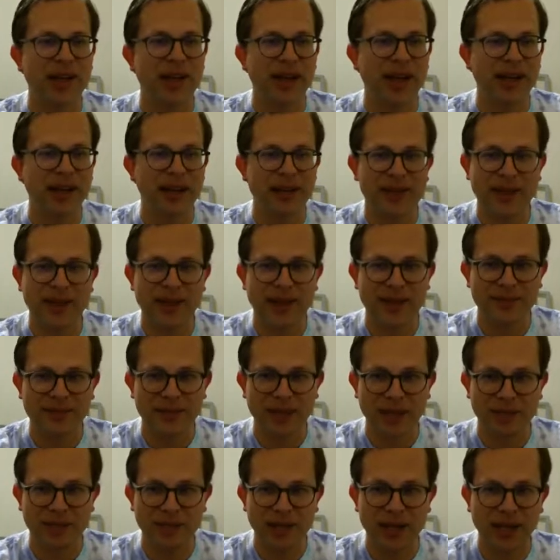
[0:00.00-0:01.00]
I didn't have
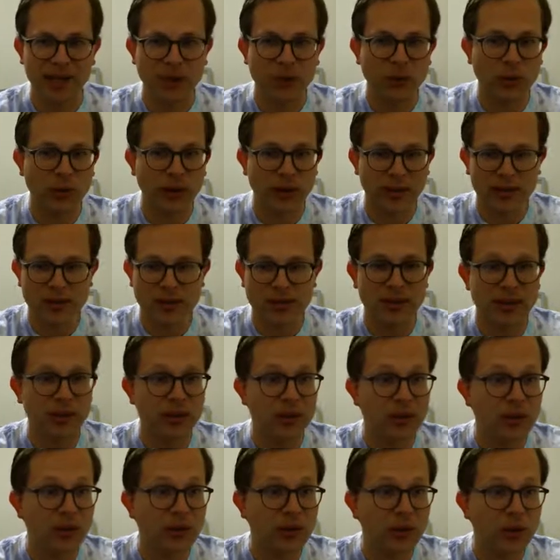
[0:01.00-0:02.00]
that many coins.
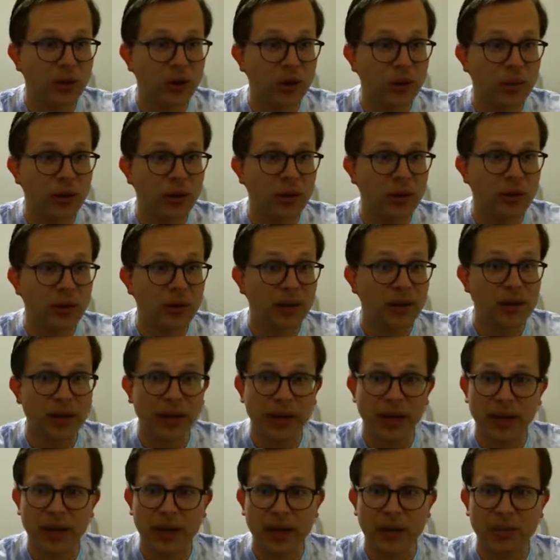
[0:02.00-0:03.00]
Here, normal,
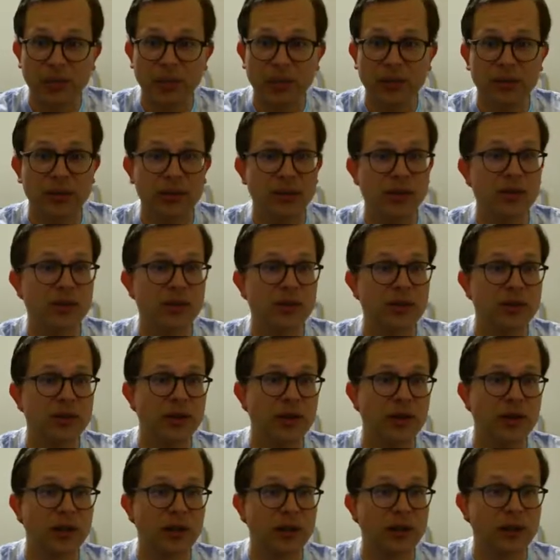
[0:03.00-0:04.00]
cap, those are just
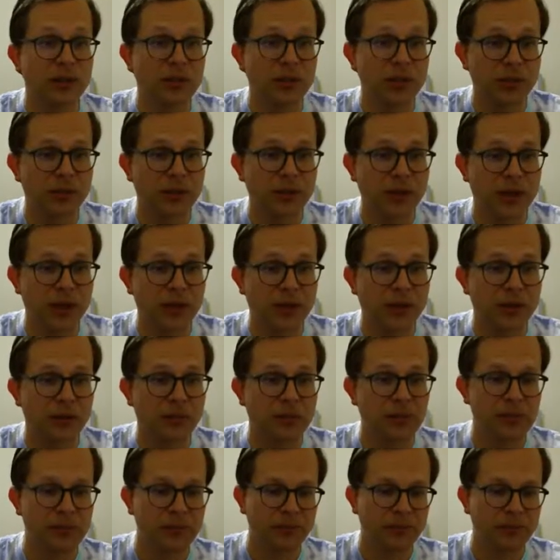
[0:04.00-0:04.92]
all grouped together.